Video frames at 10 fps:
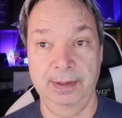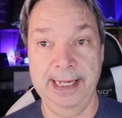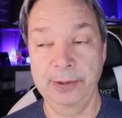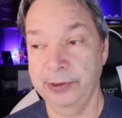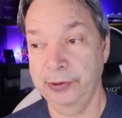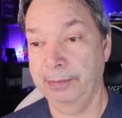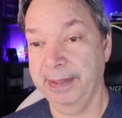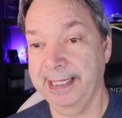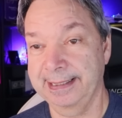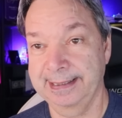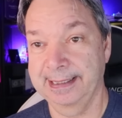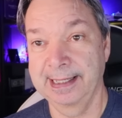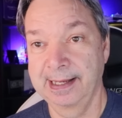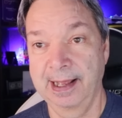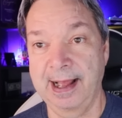I don't do it because
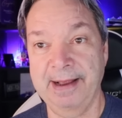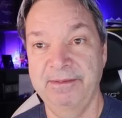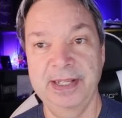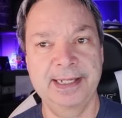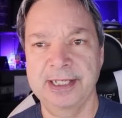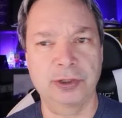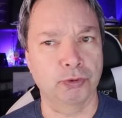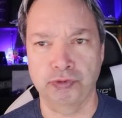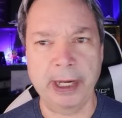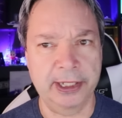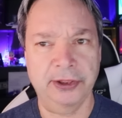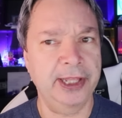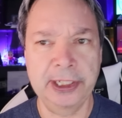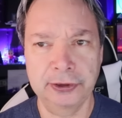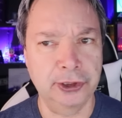I feel it's the right
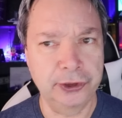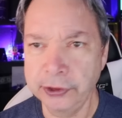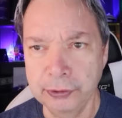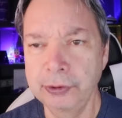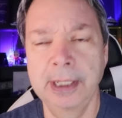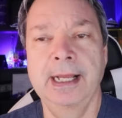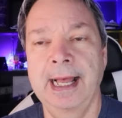thing to do.